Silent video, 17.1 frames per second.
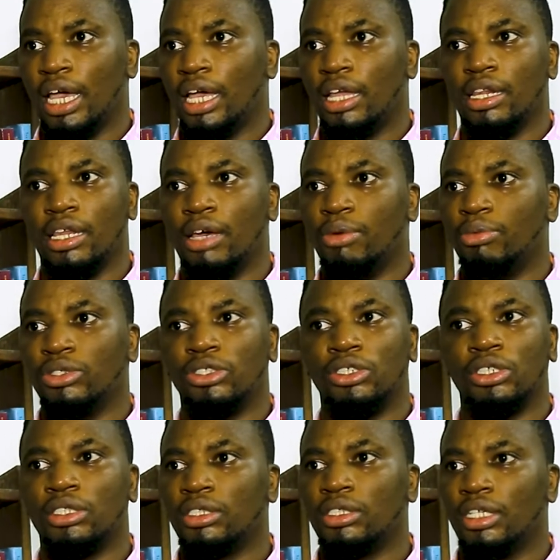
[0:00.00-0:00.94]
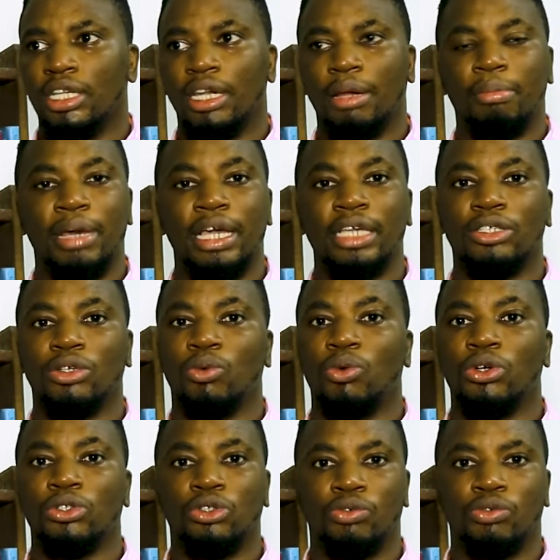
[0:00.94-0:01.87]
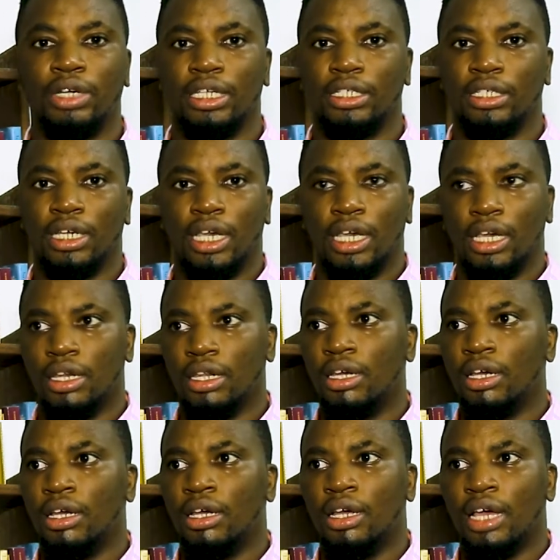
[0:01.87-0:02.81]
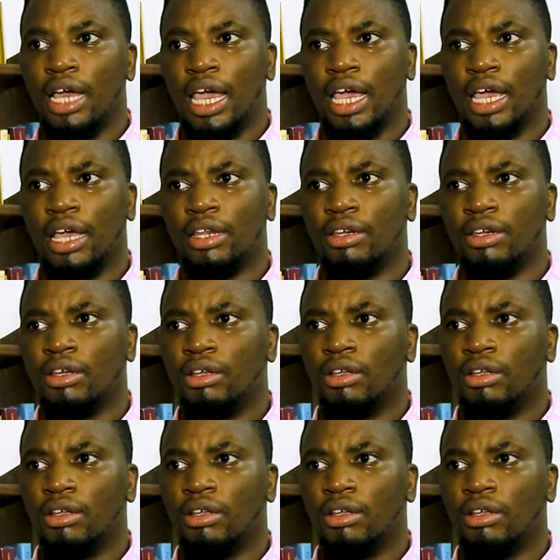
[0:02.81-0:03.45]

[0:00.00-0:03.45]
And it was just an amazing world to read as a kid. And